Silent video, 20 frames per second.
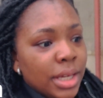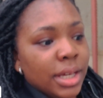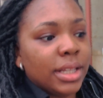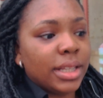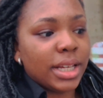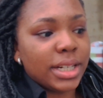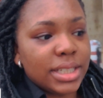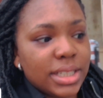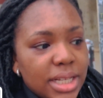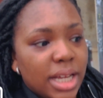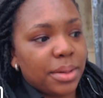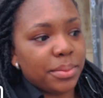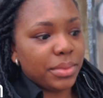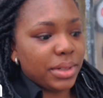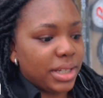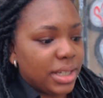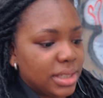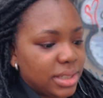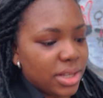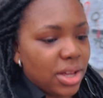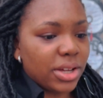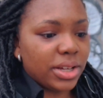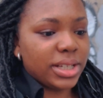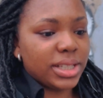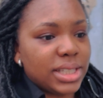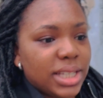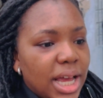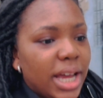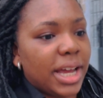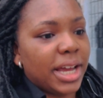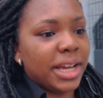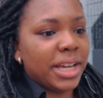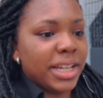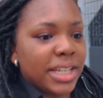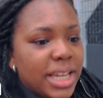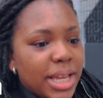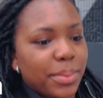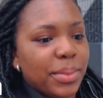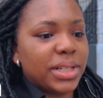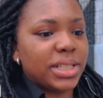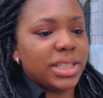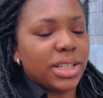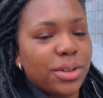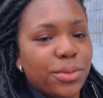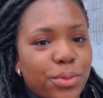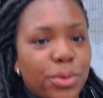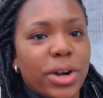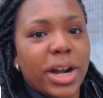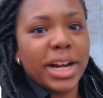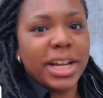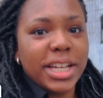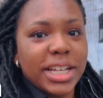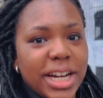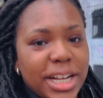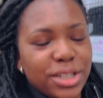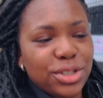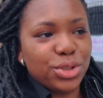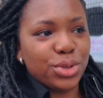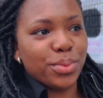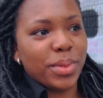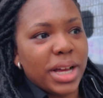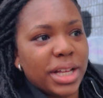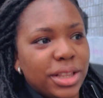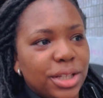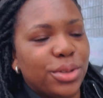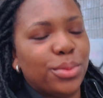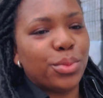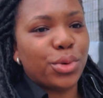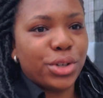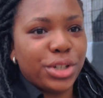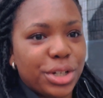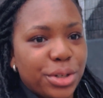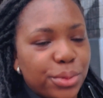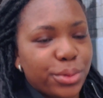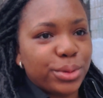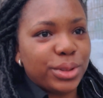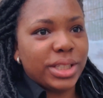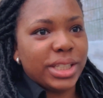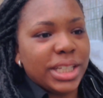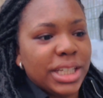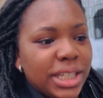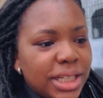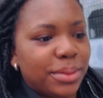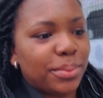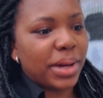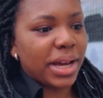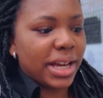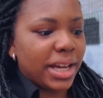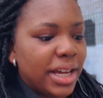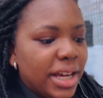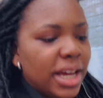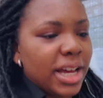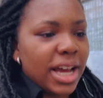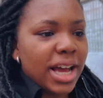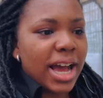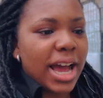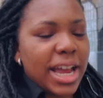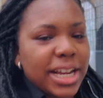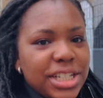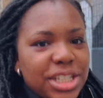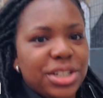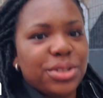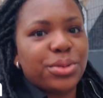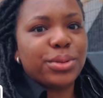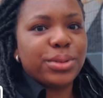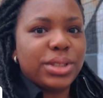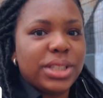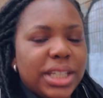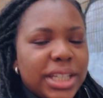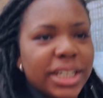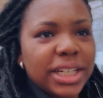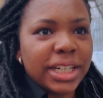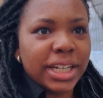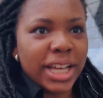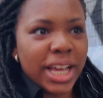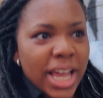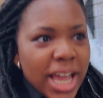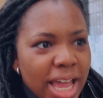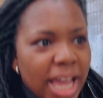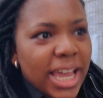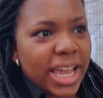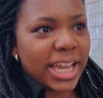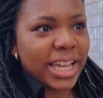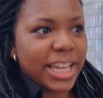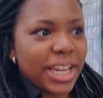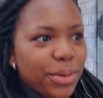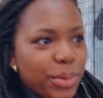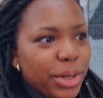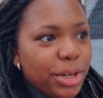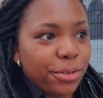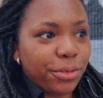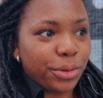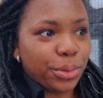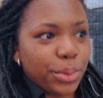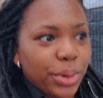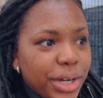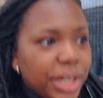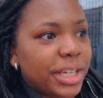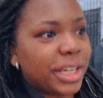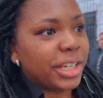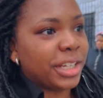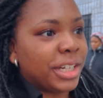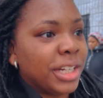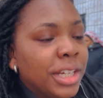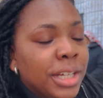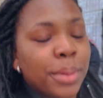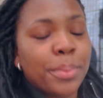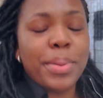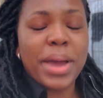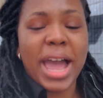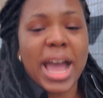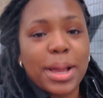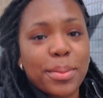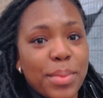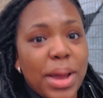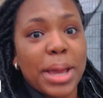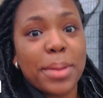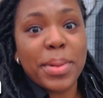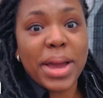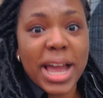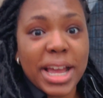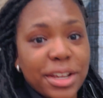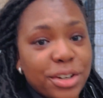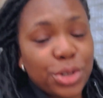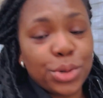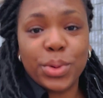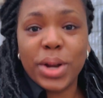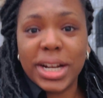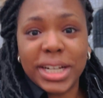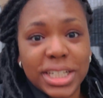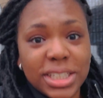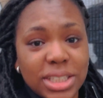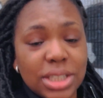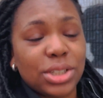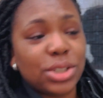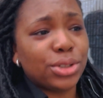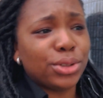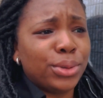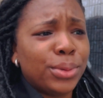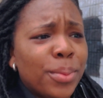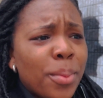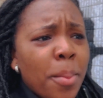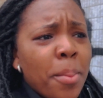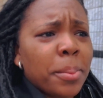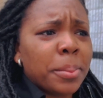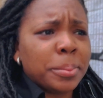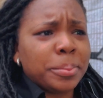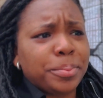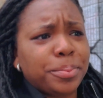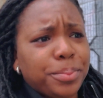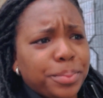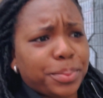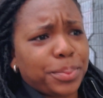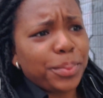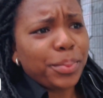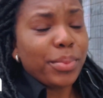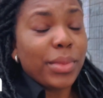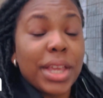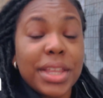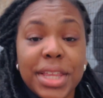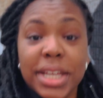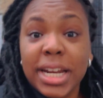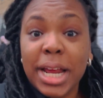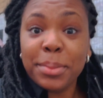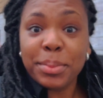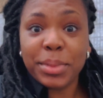That is not me. As long as I get myself right and I do my little morning routine, my hygiene routine, and get ready for work and pack my bag and do what I need to do, then I'm